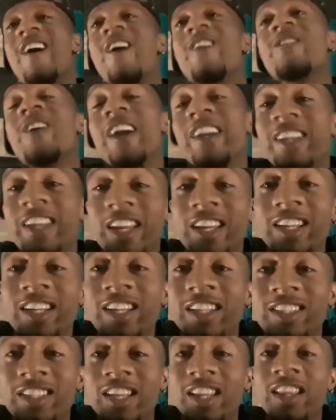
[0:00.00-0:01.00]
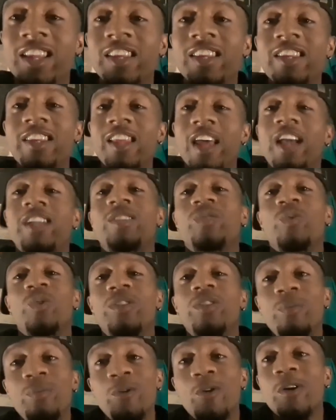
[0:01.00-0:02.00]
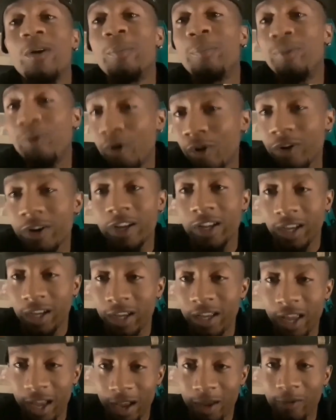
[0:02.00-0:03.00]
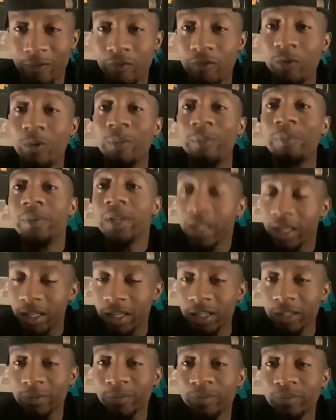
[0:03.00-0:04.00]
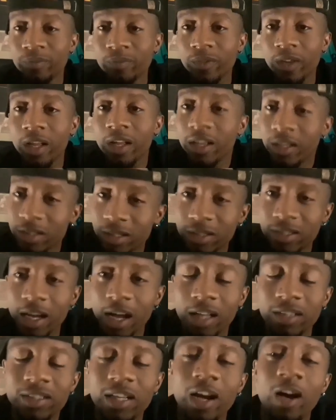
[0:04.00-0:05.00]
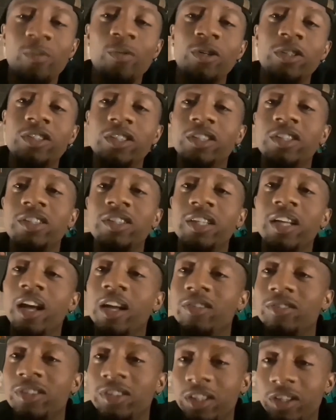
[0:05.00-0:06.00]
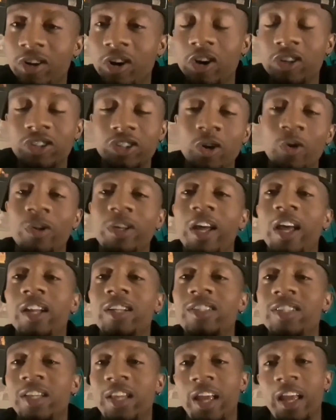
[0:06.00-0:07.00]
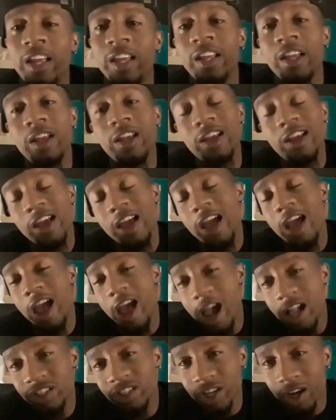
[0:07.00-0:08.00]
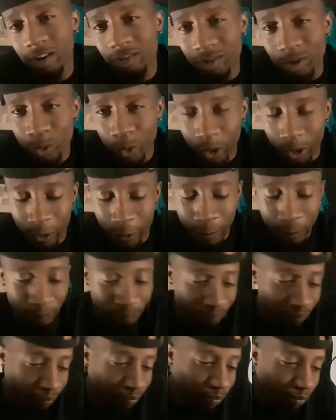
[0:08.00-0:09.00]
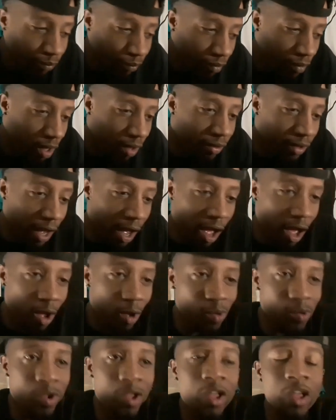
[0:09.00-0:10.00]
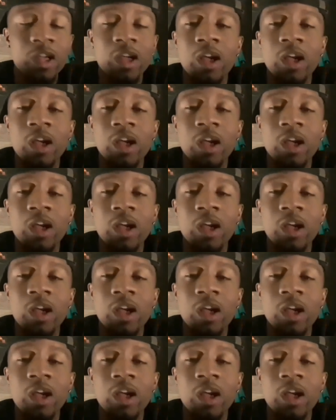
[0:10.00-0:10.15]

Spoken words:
All right, getting into the next one, the more important game for me is the Dallas Cowboys and the Seattle Seahawks going at it today at Jerry World. Now,